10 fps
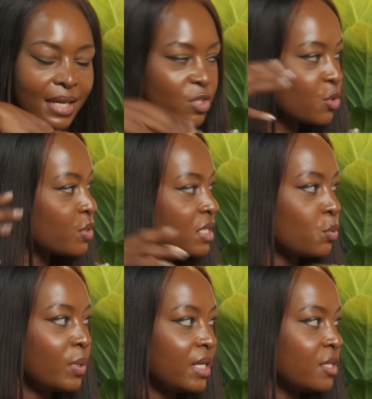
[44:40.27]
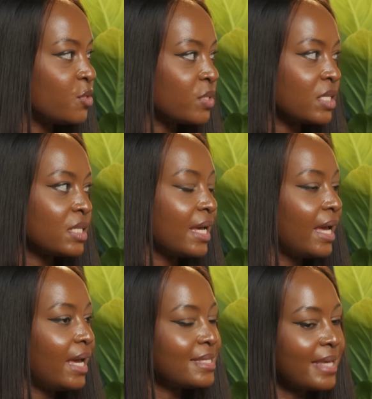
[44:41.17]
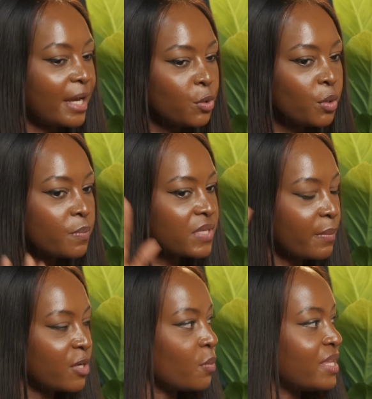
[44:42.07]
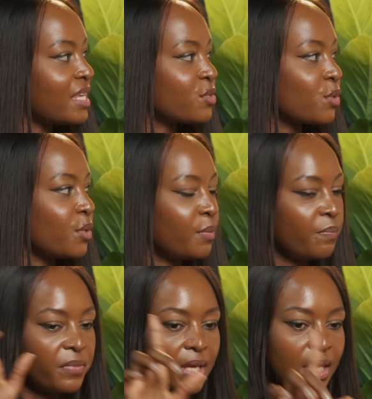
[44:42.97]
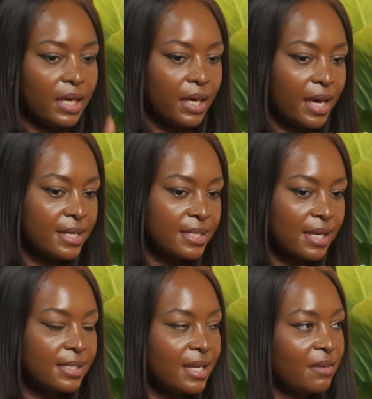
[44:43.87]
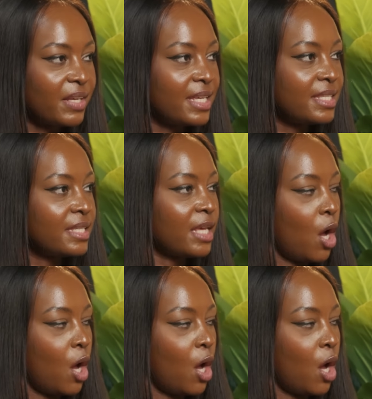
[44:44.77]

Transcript: didn't use it. We didn't use it. Mm. He's like, no, someone told me they saw you. That's he canes us. Then after he says,